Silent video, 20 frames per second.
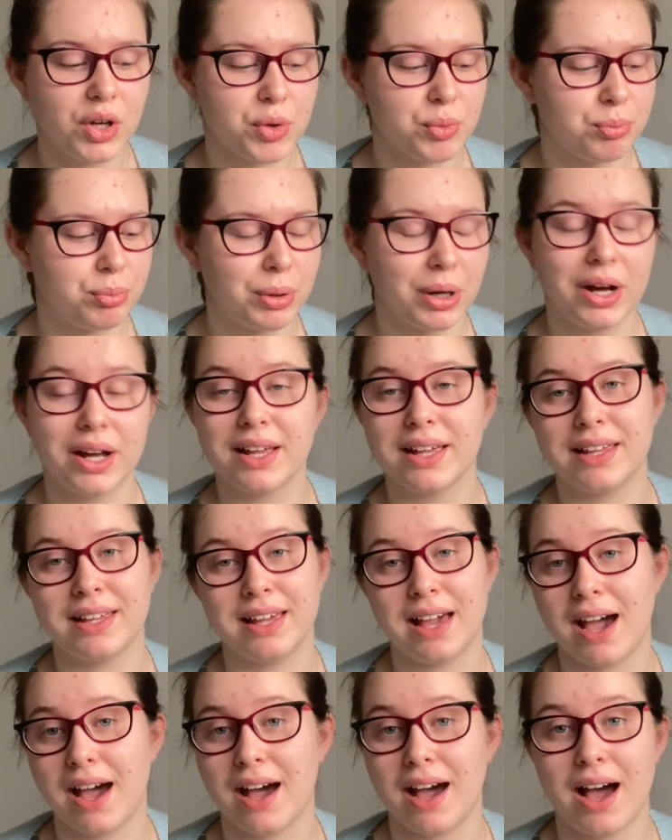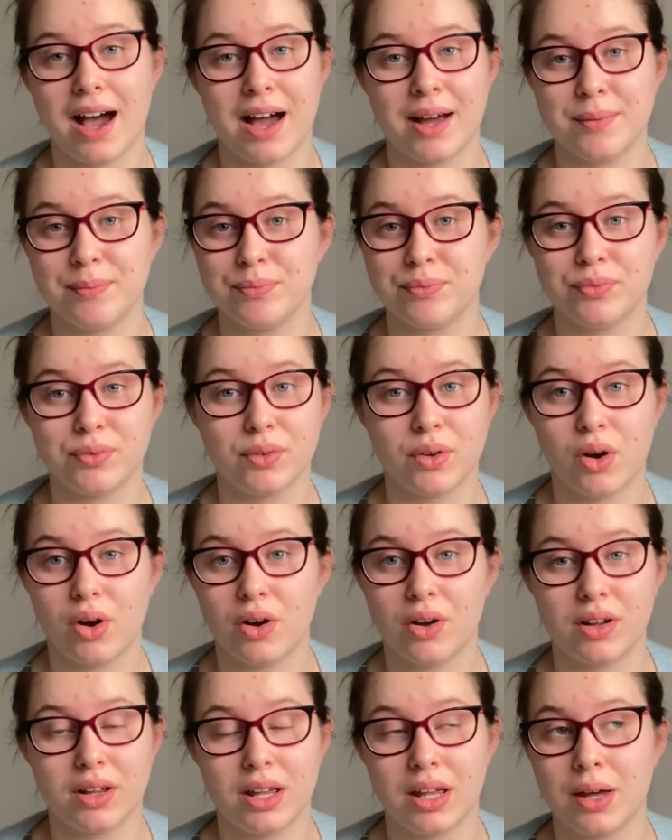But yeah,
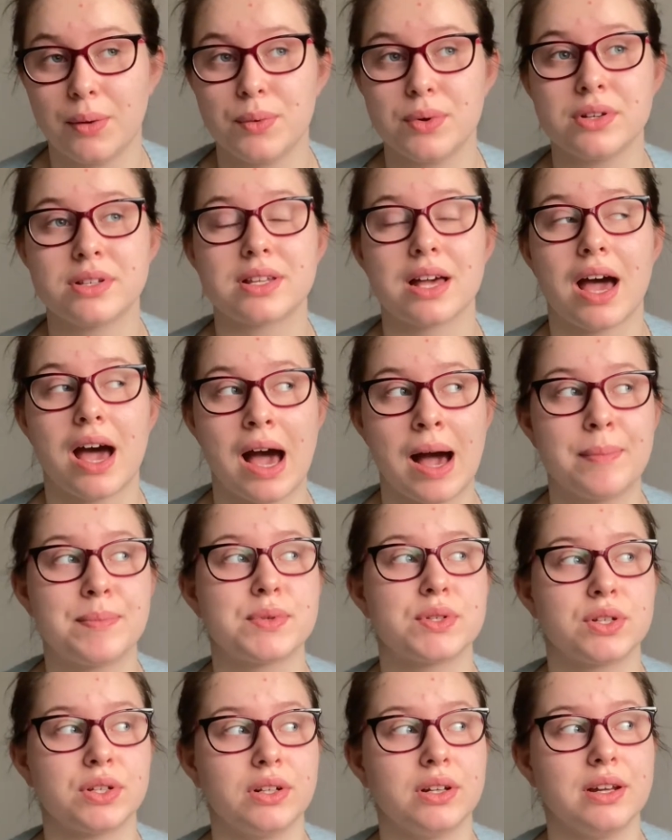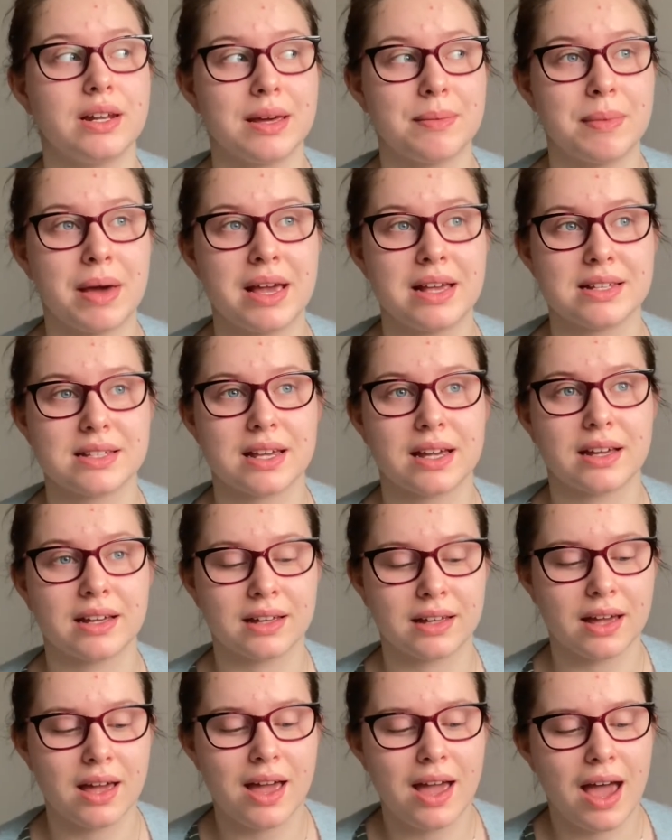it was absolutely
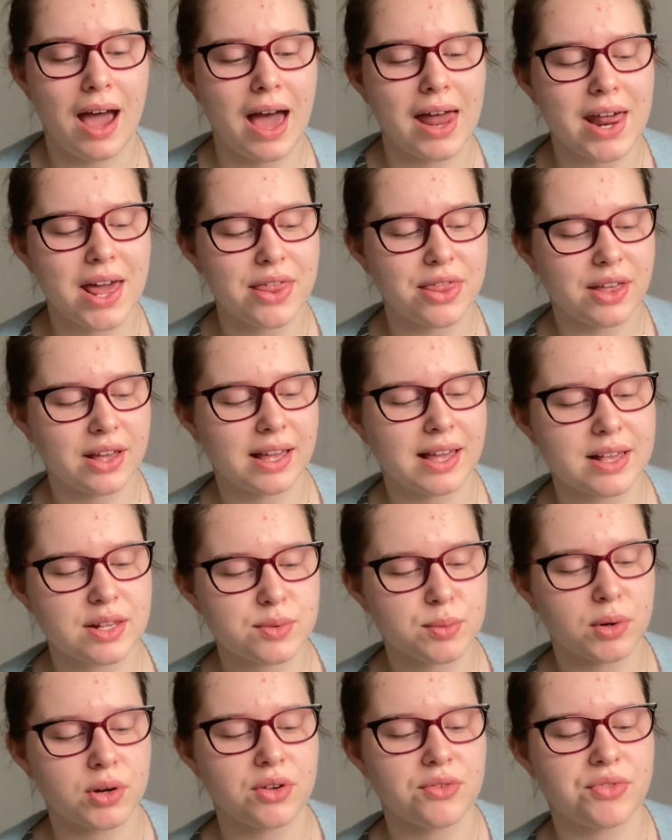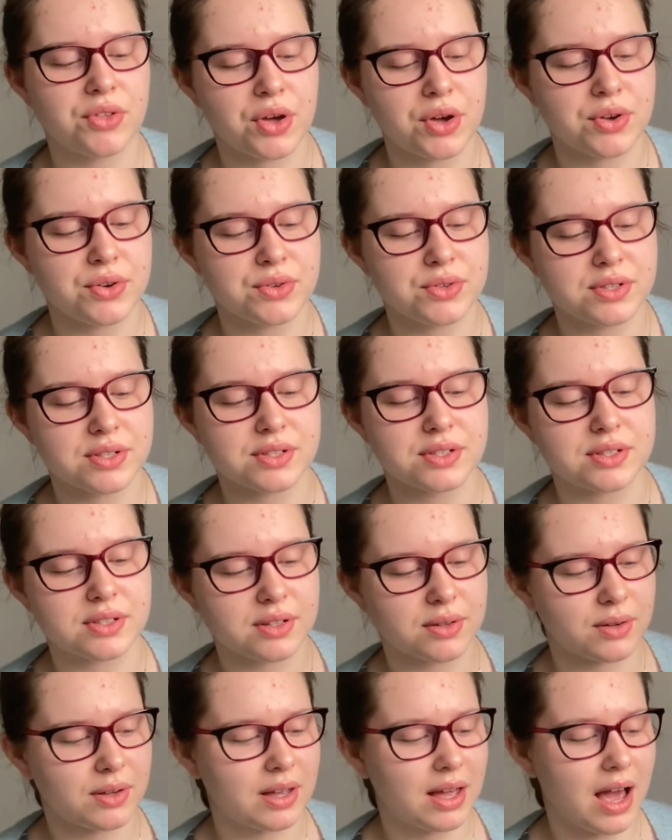amazing. And I think it's one of those,
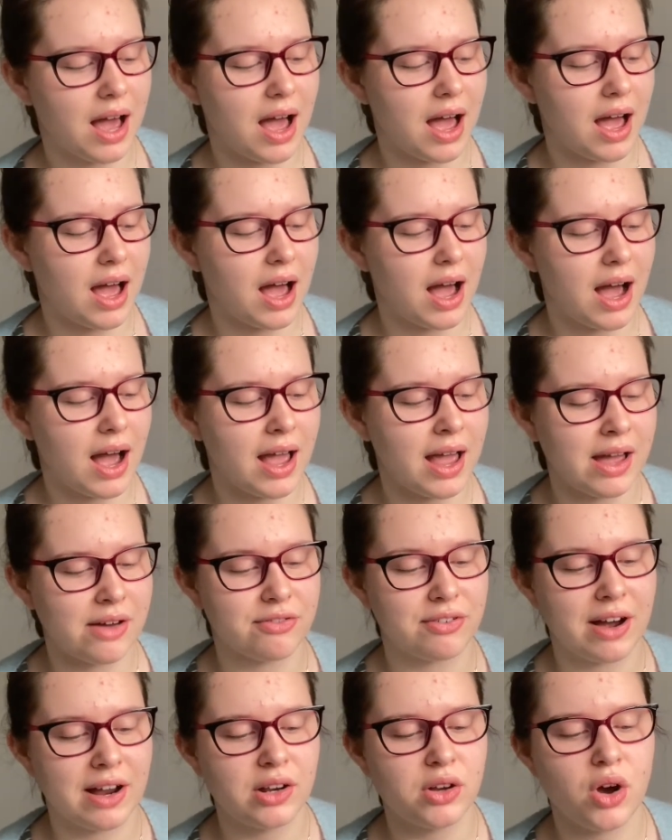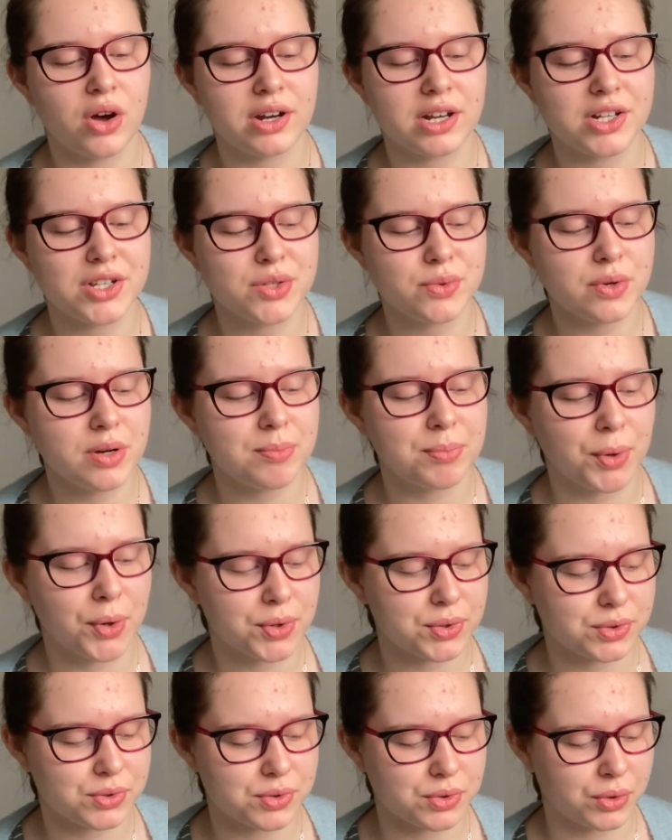if I'd gone into a
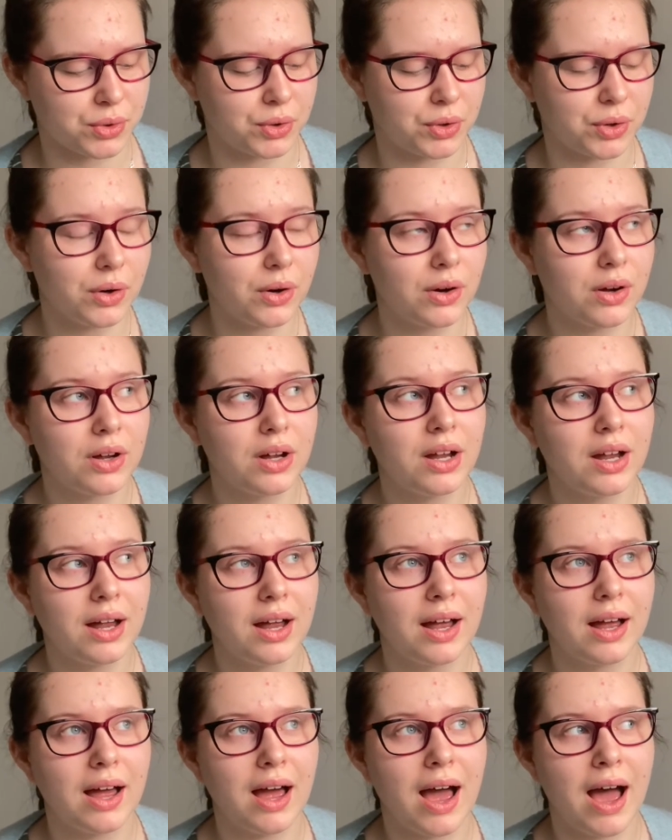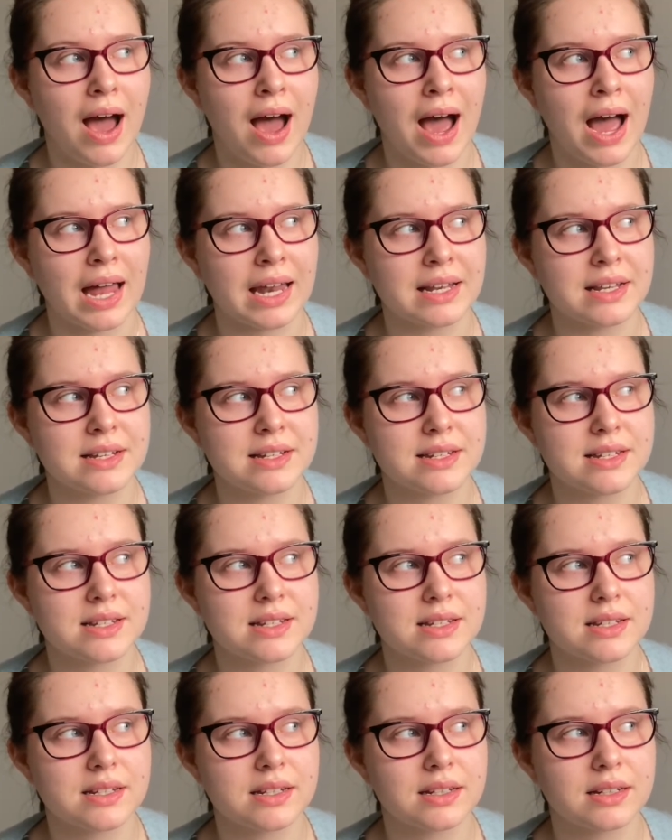bookstore
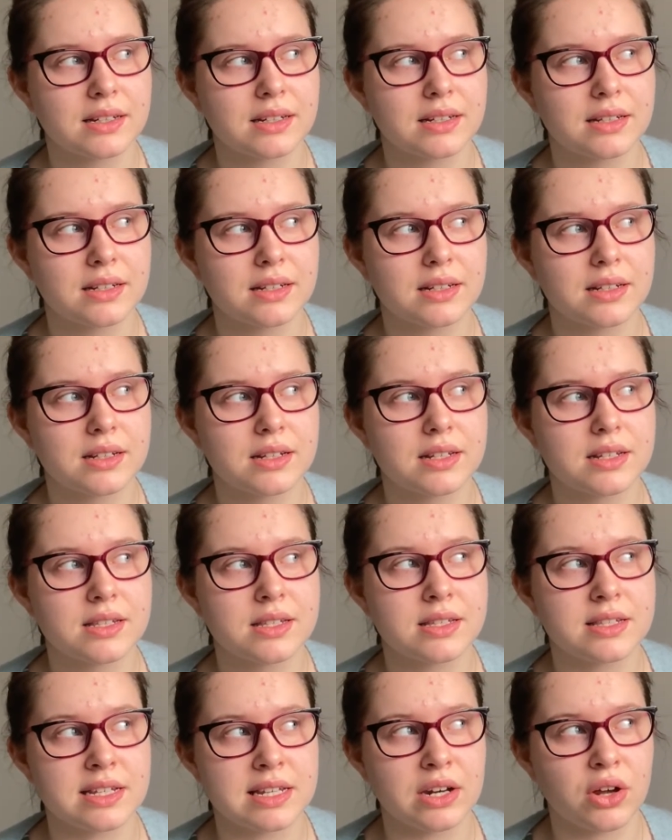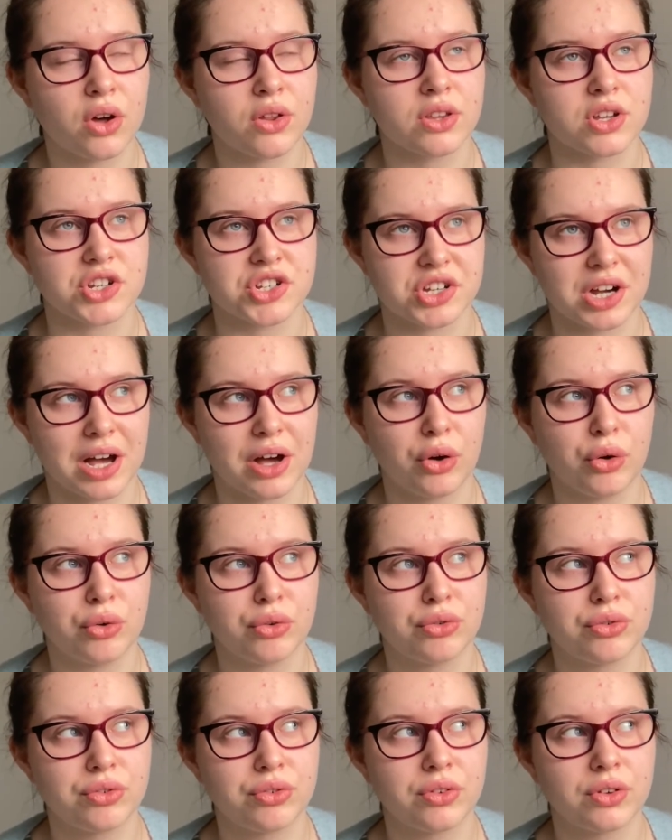and seen it on the
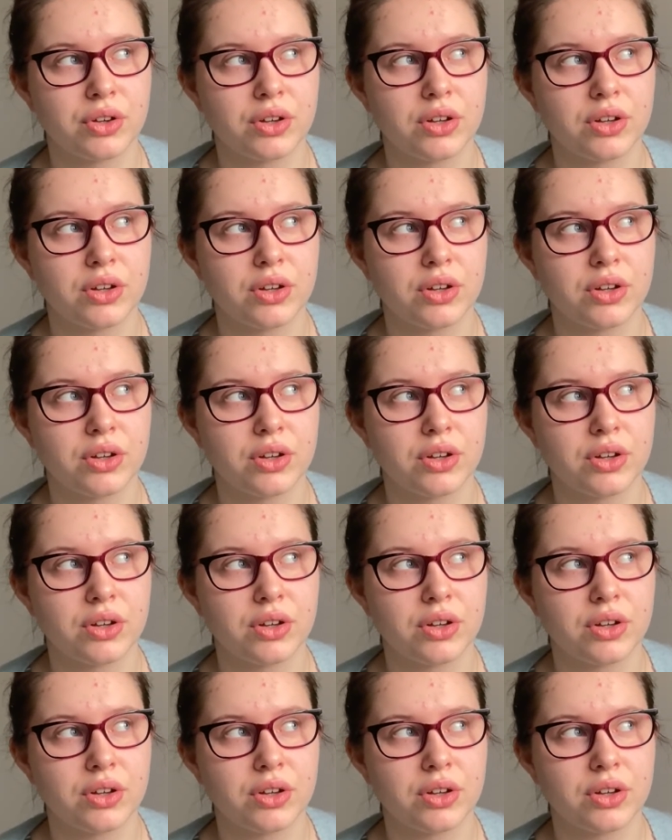shelf,